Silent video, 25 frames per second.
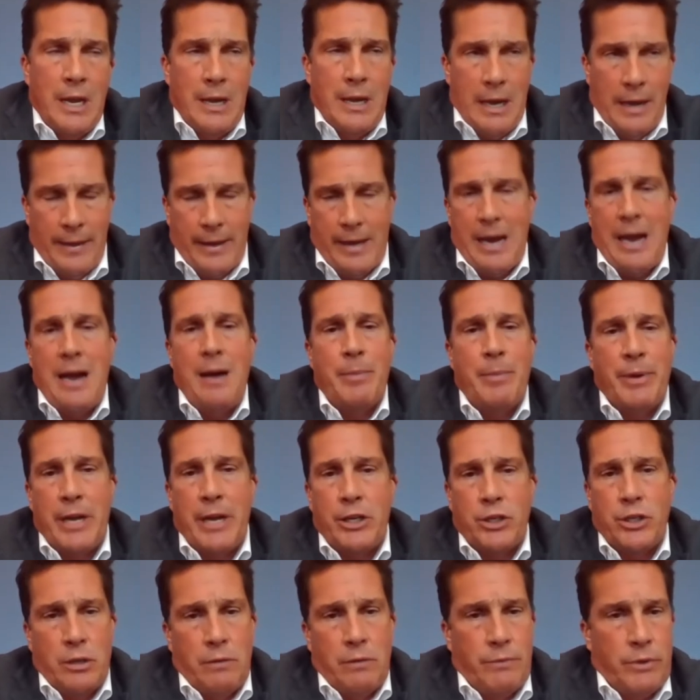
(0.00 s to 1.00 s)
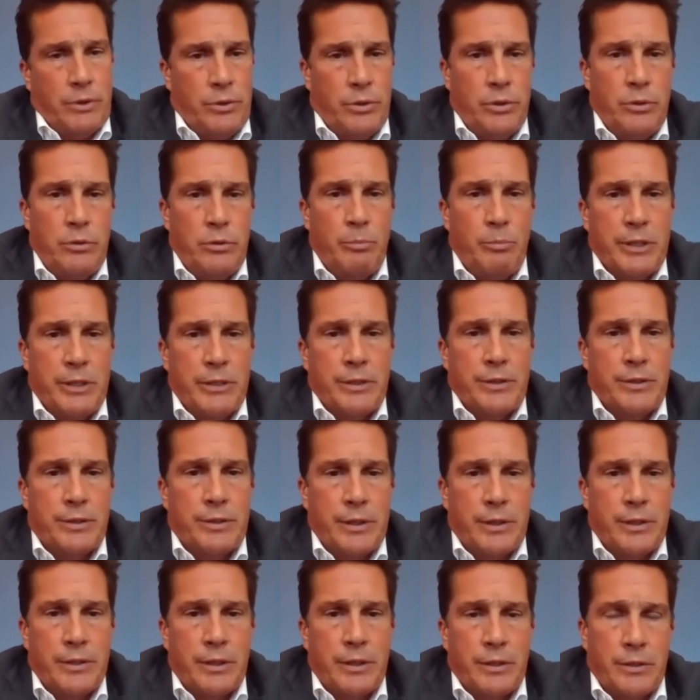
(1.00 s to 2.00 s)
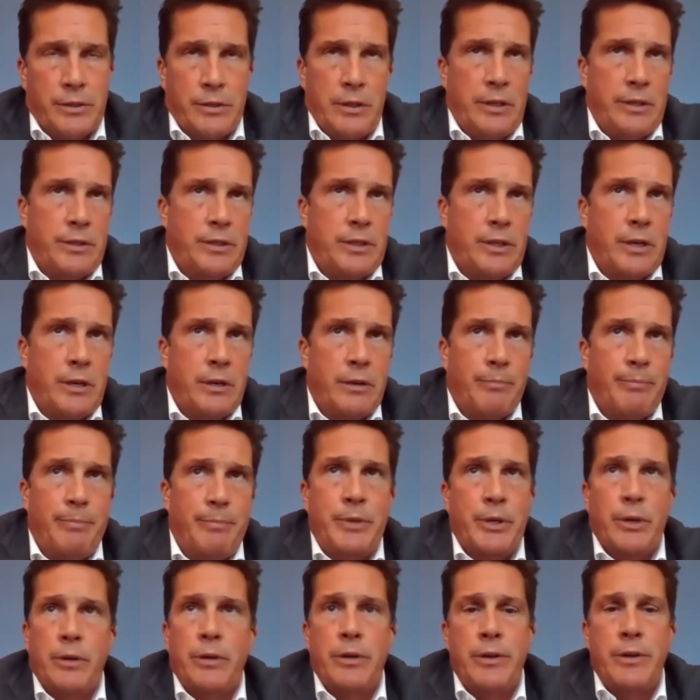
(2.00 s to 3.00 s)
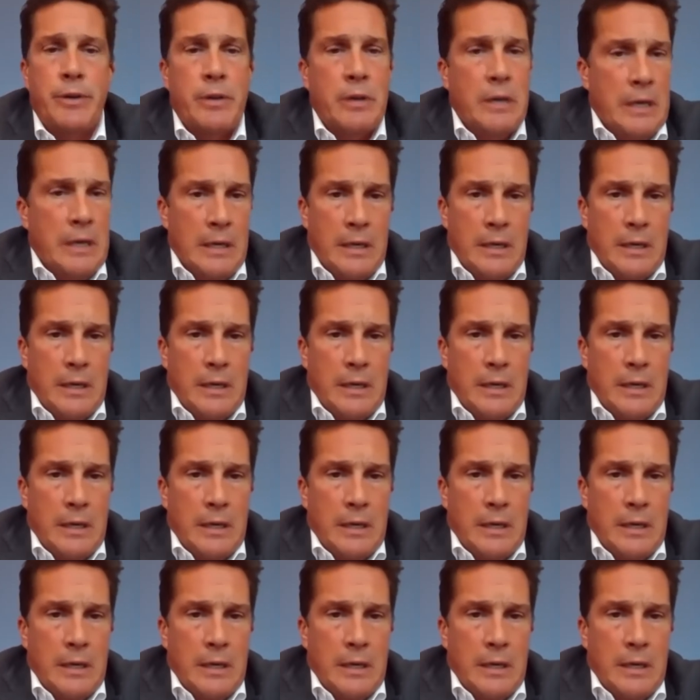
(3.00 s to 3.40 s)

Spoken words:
And the combination of the two businesses is going to turn